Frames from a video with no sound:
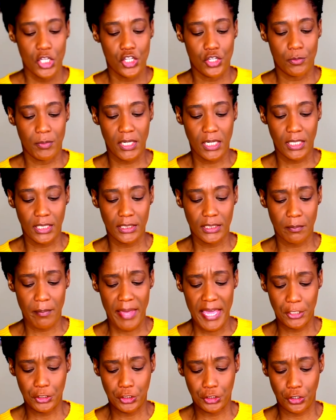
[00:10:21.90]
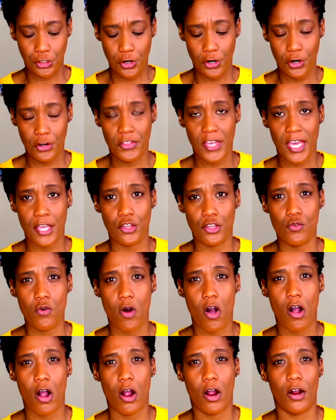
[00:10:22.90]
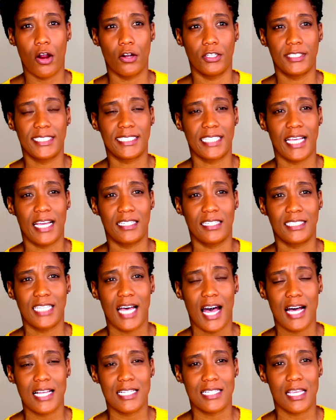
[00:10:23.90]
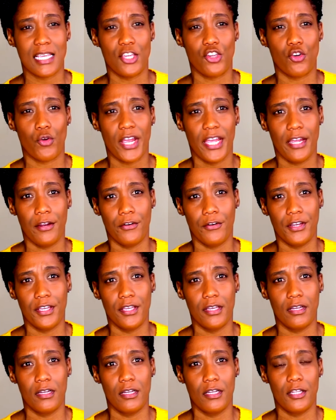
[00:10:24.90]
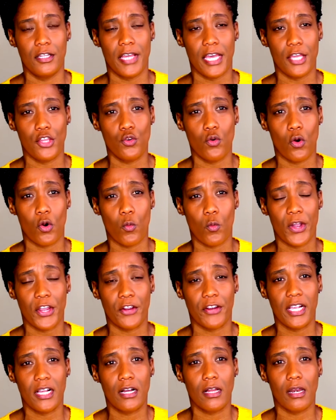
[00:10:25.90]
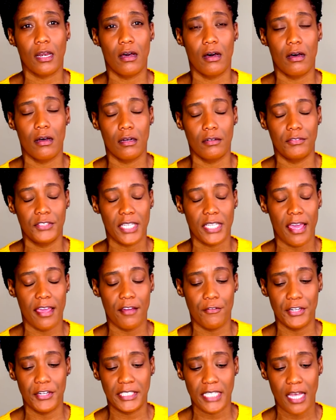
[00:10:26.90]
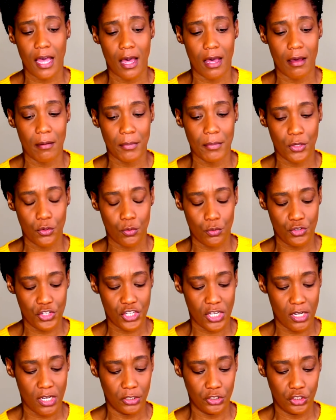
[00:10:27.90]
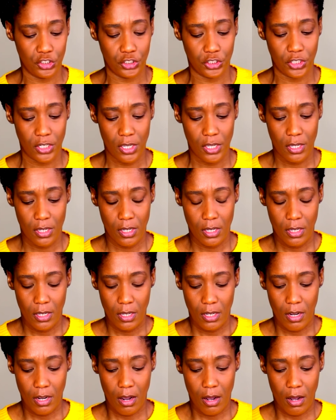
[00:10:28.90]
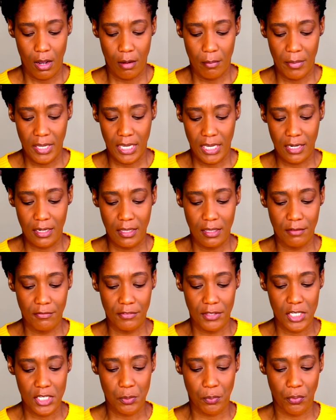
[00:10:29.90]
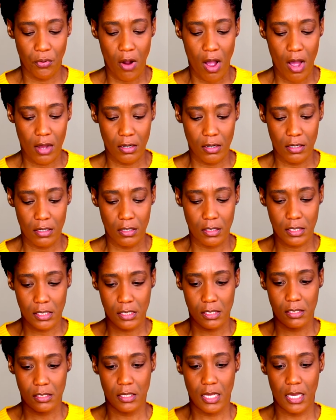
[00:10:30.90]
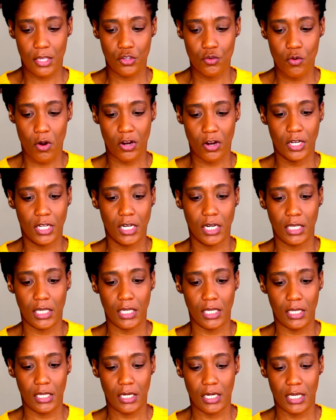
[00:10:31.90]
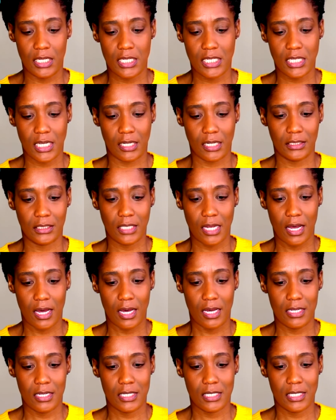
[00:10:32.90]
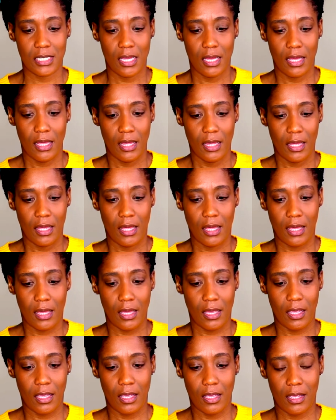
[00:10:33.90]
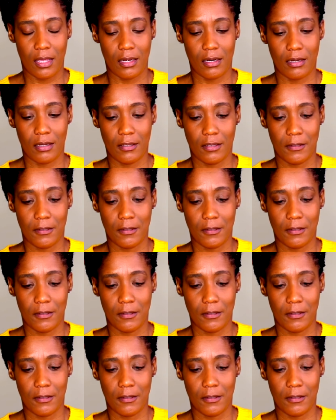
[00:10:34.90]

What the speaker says: Because make sure that you are sanitizing your area, that you are wearing gloves every time you touch any of these products, that you are clean and sanitized. And